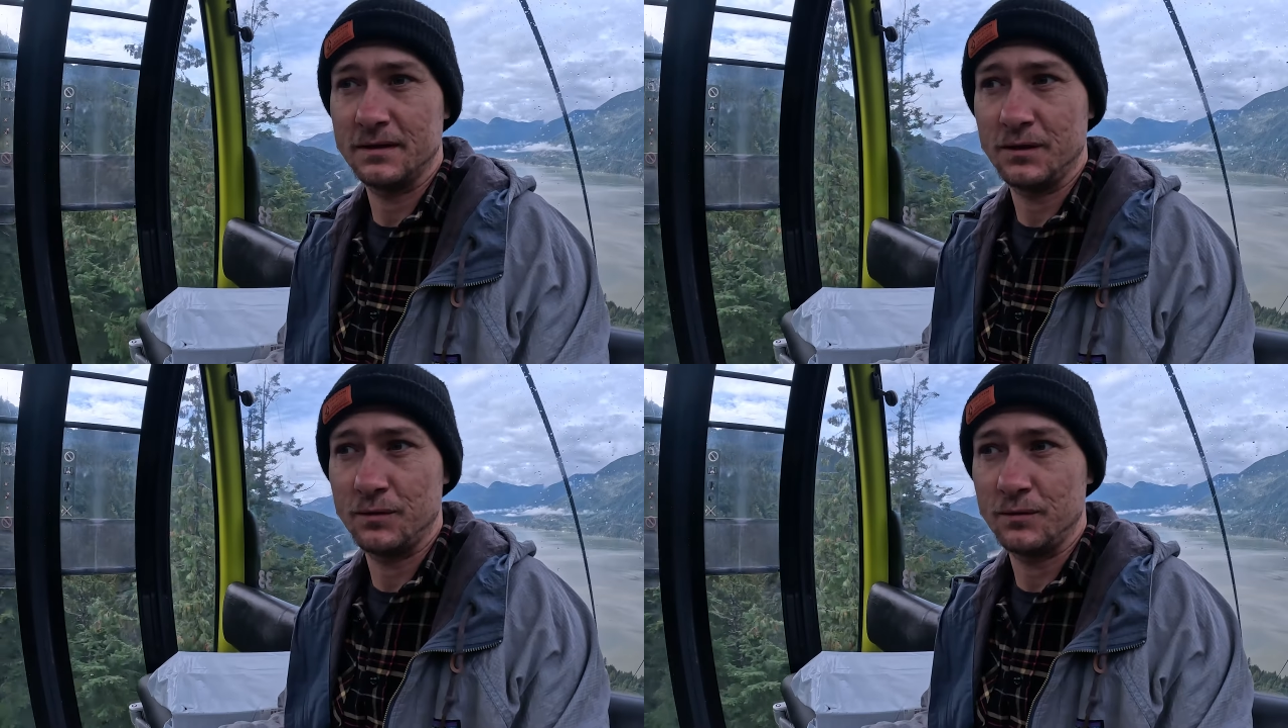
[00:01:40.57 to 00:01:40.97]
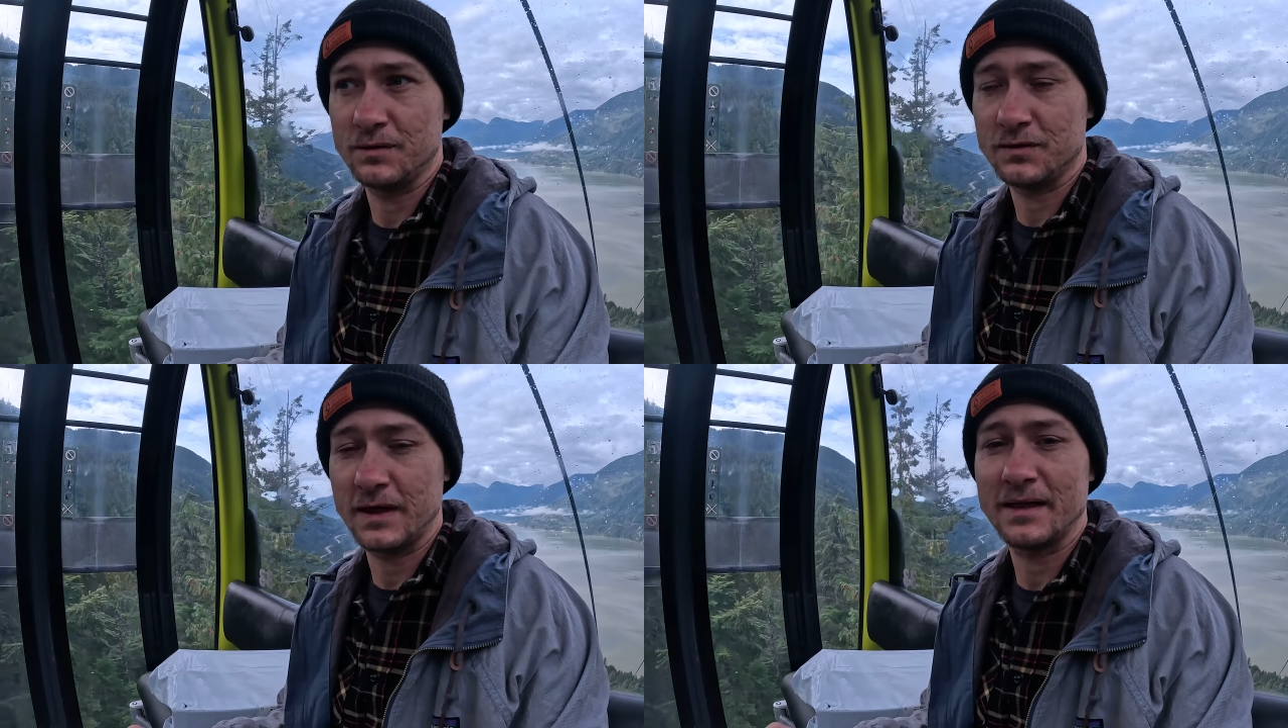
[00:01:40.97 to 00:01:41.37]
you
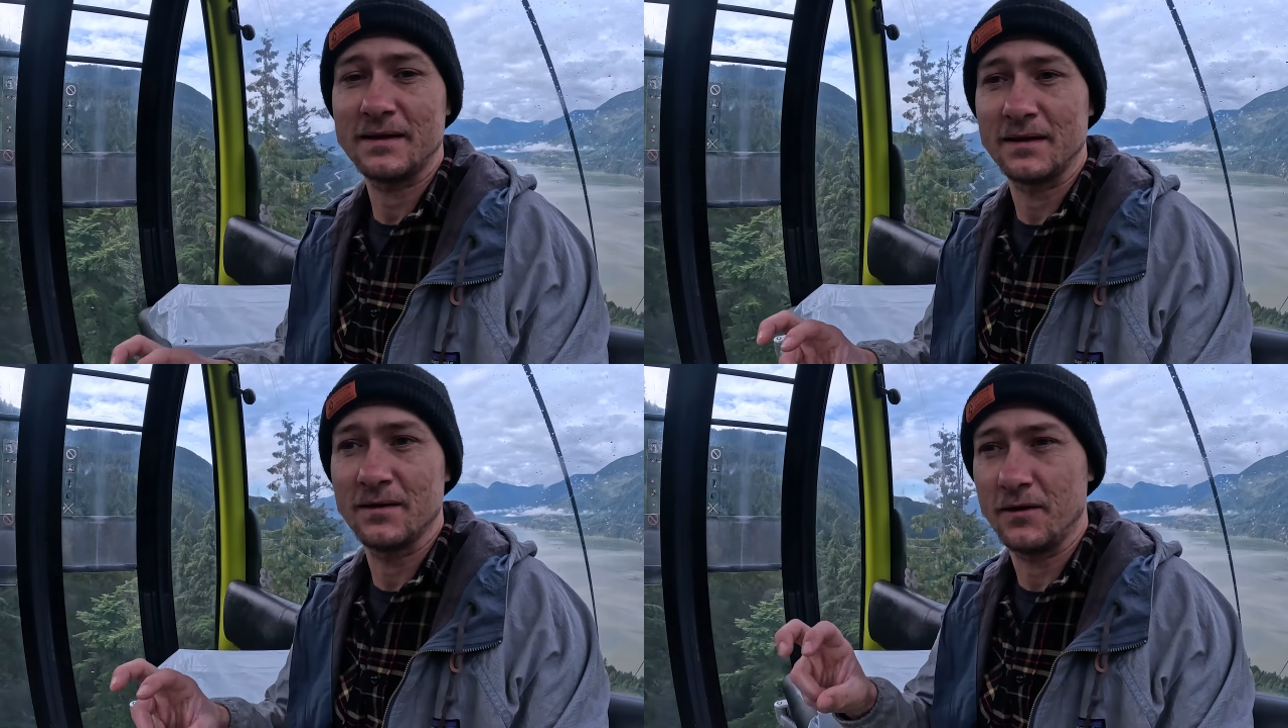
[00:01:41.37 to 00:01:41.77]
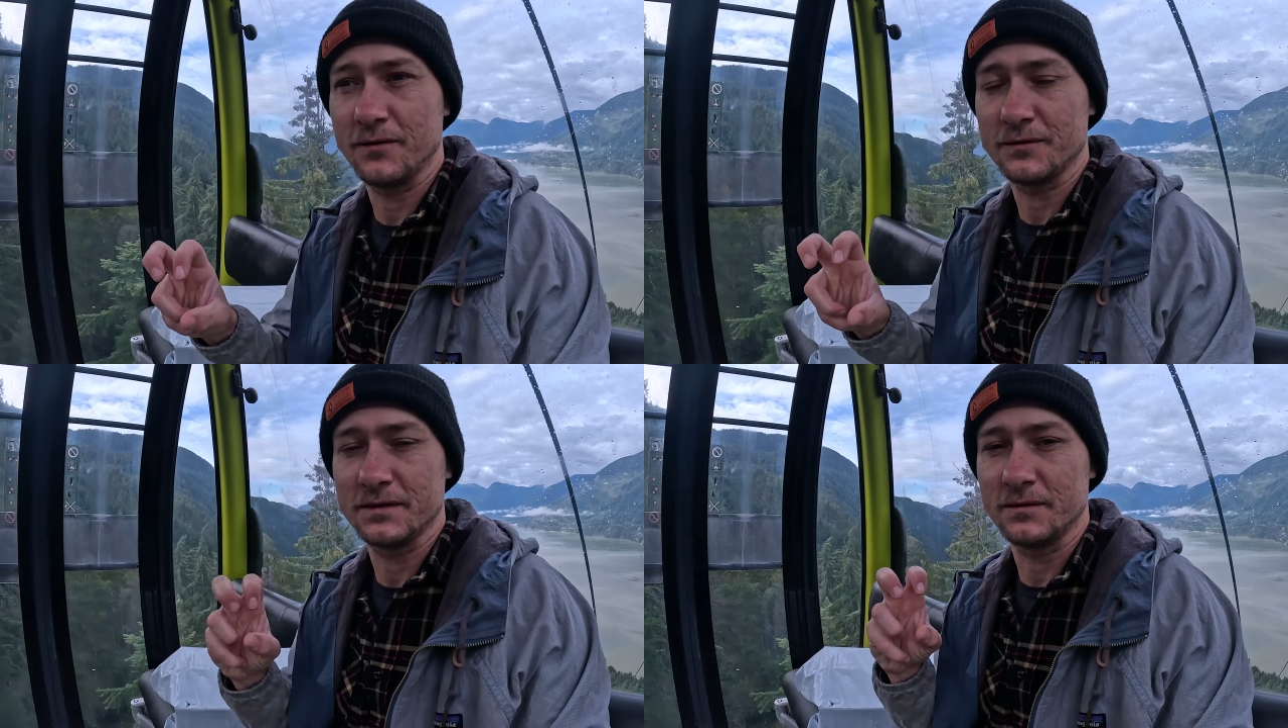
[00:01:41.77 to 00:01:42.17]
strengthen all
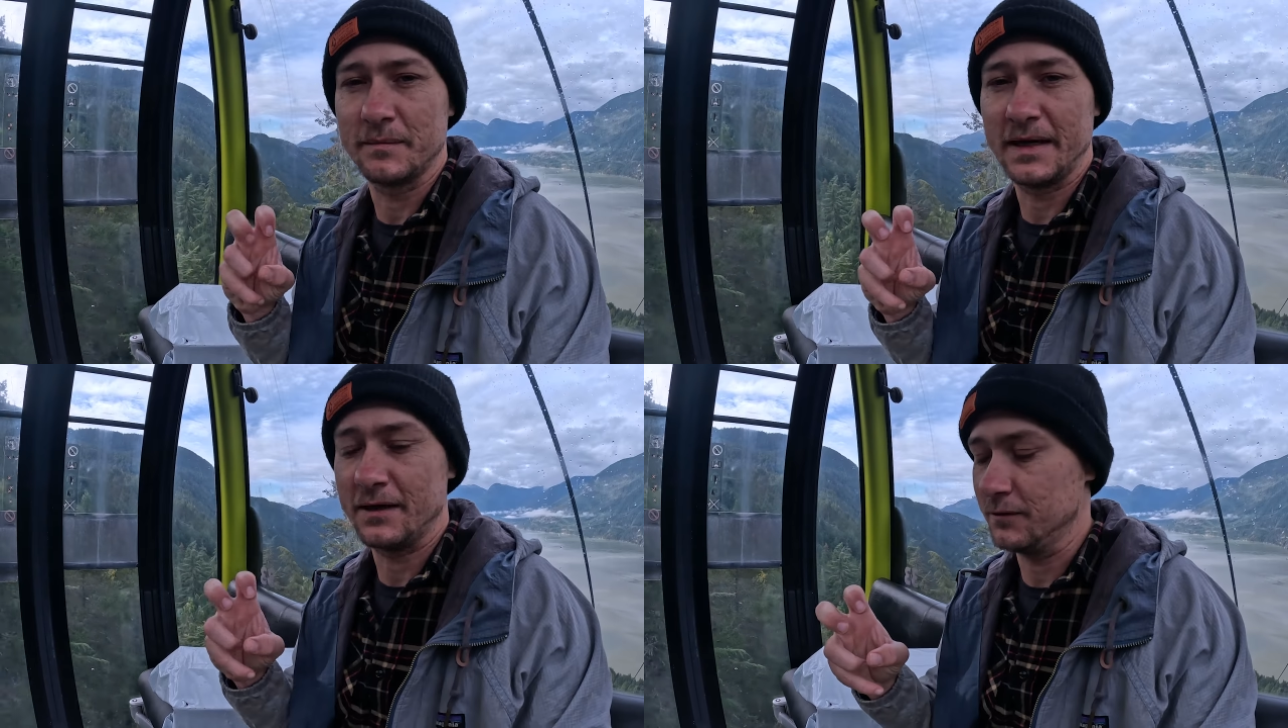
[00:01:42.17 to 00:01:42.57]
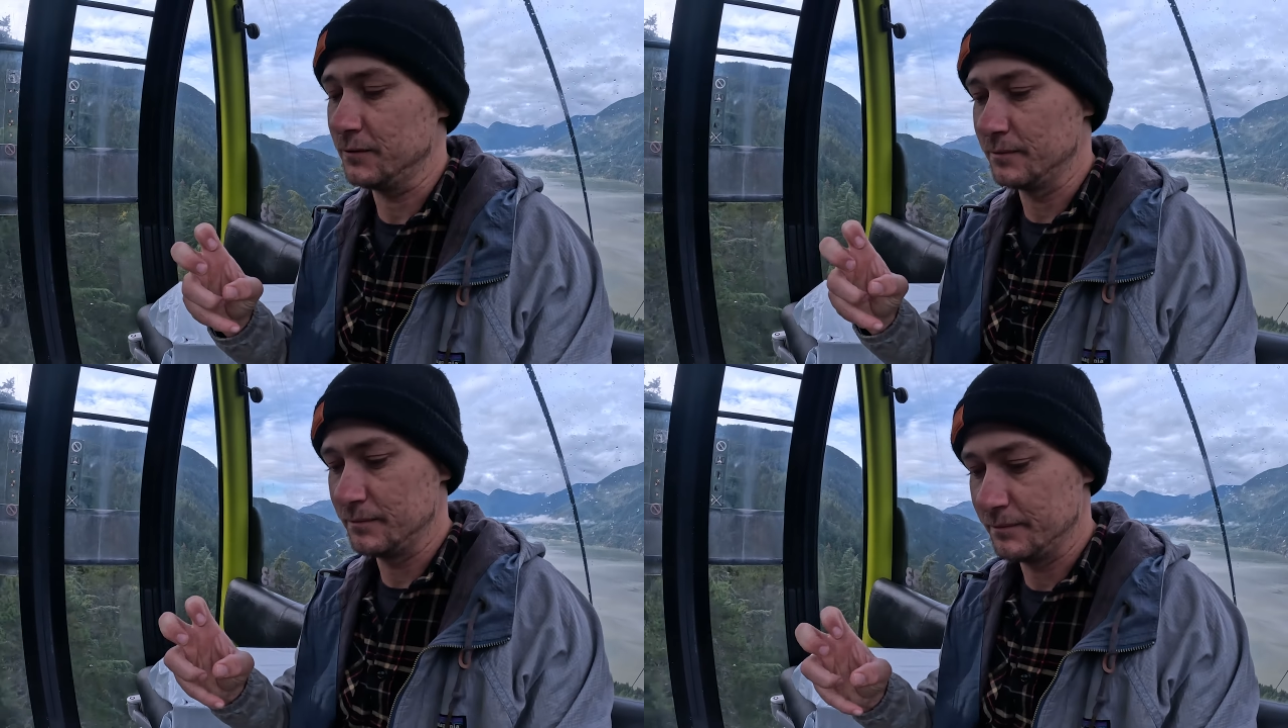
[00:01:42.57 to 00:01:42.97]
those little micro